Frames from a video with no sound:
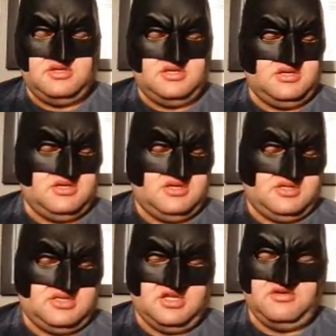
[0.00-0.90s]

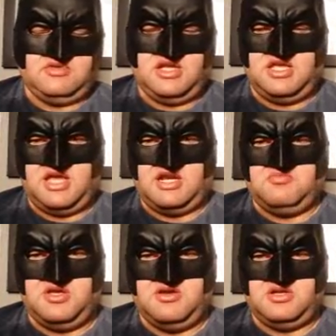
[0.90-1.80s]
and stuff. Then he had
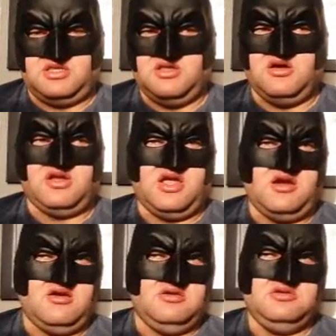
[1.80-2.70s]
a beard and long
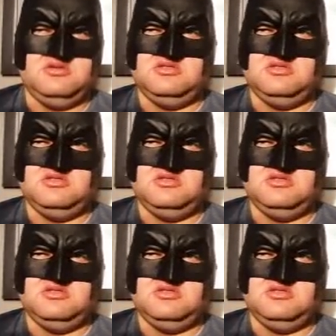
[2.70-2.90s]
hair.